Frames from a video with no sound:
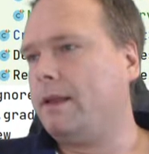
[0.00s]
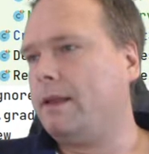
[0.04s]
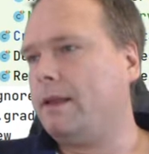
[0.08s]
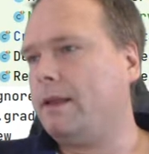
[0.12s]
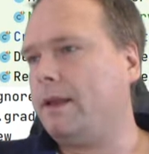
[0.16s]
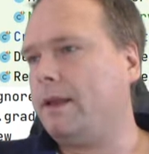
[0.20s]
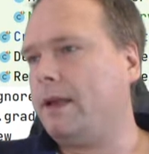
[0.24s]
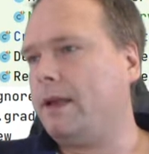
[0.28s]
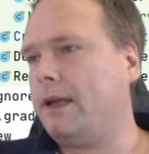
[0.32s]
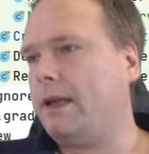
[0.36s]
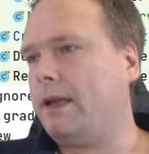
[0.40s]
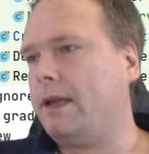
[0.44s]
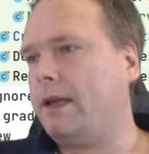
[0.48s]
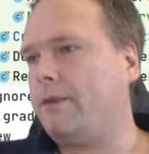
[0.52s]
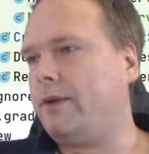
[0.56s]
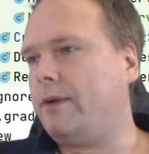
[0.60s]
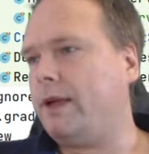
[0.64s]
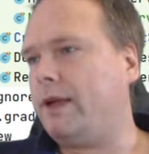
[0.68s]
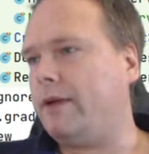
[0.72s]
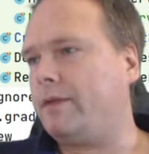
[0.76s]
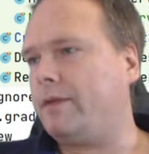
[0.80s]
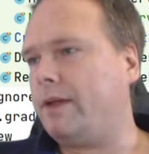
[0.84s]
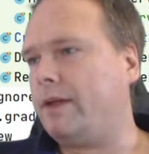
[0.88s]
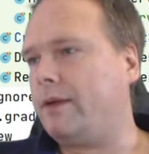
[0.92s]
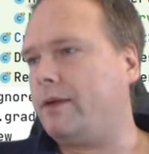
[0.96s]
And we
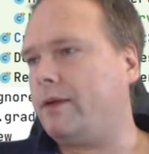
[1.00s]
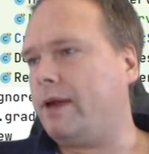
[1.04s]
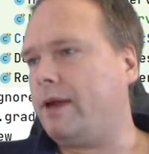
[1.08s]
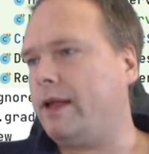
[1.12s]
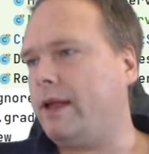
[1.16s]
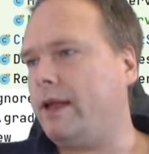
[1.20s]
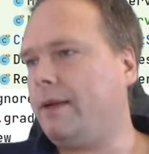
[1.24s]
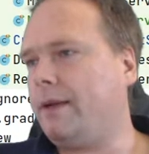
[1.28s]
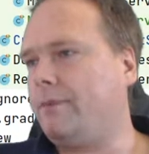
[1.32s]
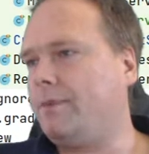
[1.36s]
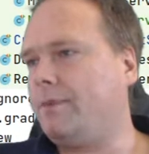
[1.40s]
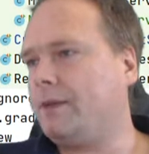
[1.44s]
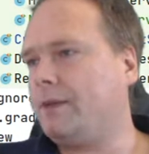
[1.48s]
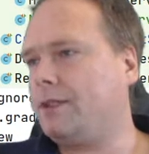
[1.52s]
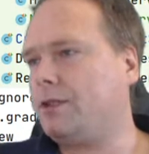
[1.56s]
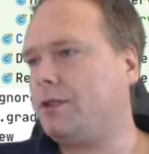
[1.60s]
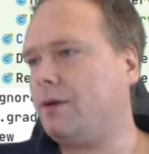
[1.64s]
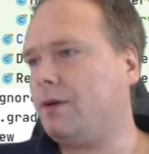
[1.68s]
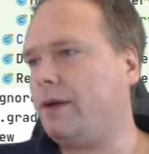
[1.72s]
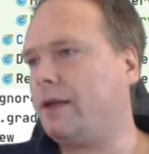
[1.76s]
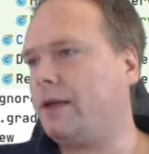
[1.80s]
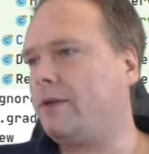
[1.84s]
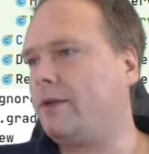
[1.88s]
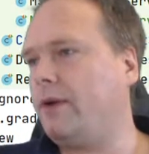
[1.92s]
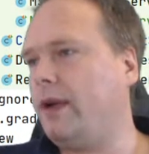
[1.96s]
have that right here.
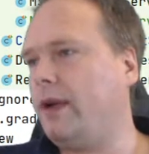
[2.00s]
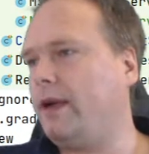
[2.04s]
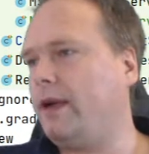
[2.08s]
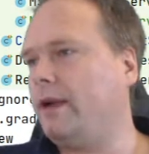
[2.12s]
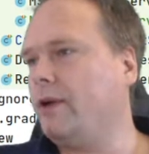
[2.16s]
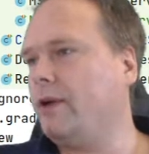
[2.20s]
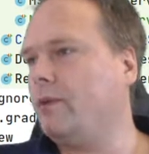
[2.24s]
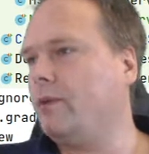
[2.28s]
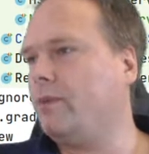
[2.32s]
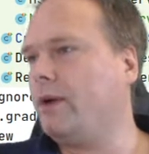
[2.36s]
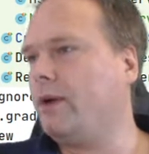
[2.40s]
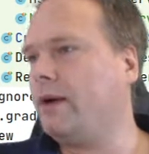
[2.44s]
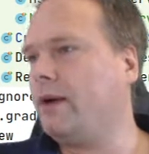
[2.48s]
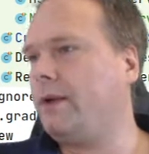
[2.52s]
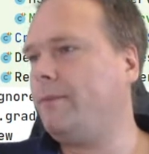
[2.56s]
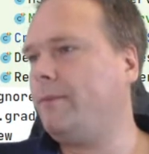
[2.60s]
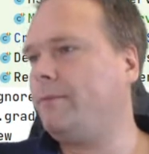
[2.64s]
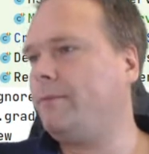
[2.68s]
So I create a new body,